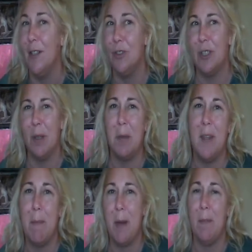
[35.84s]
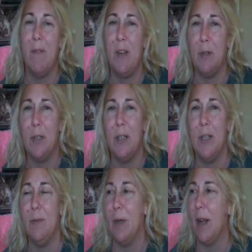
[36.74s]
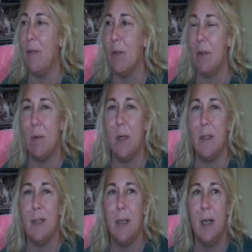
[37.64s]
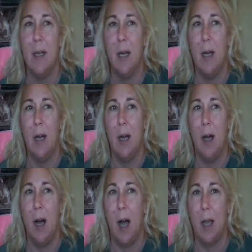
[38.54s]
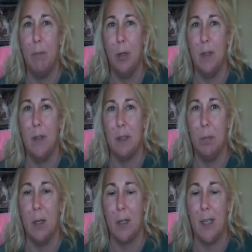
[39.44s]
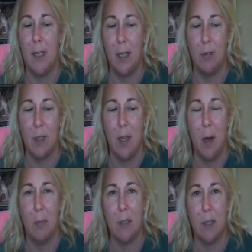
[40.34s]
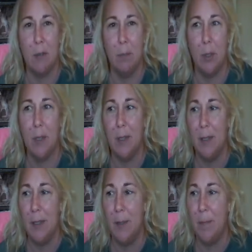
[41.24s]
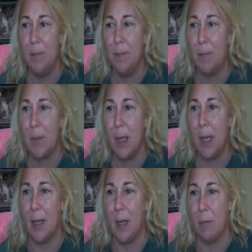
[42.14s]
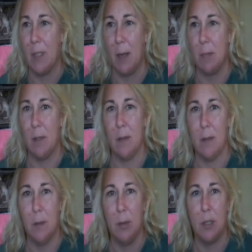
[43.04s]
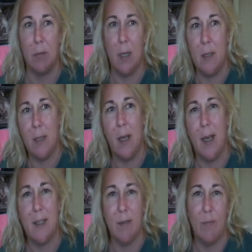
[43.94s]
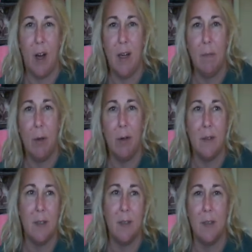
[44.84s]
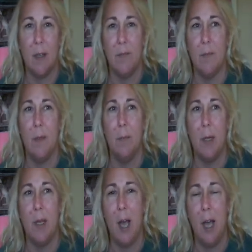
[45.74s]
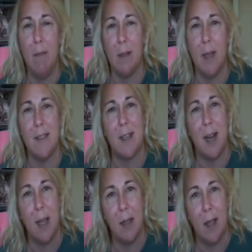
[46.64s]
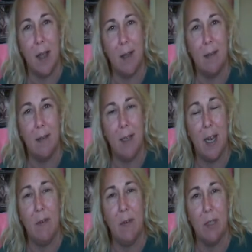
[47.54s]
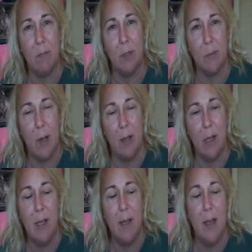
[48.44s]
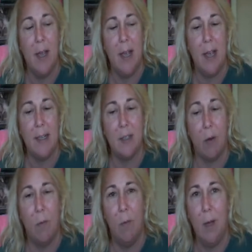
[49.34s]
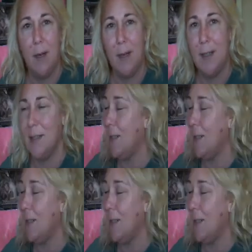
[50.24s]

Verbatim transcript: just something that made me feel good, whatever it was, I put in this book. And I used a composition book, and I would take the, the picture in, and I had some writing parts and stuff. But I realized that I like a vision book as well. So what I